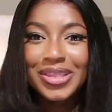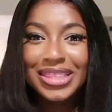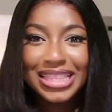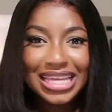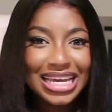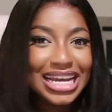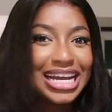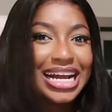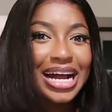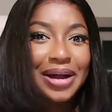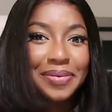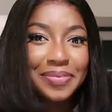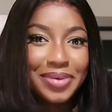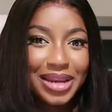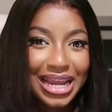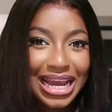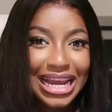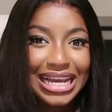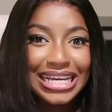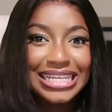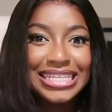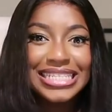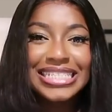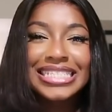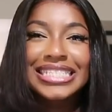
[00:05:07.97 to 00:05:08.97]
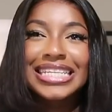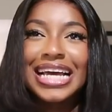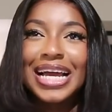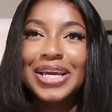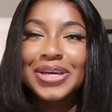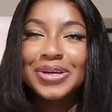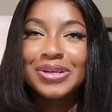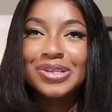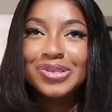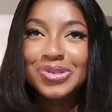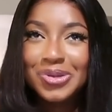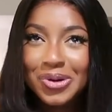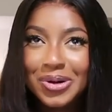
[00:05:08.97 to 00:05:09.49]
you think I'm nice,
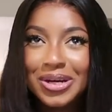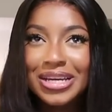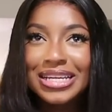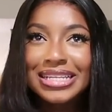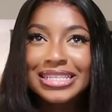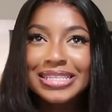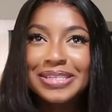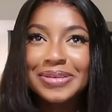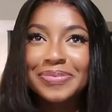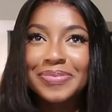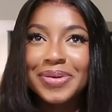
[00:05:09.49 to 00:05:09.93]
and you're talking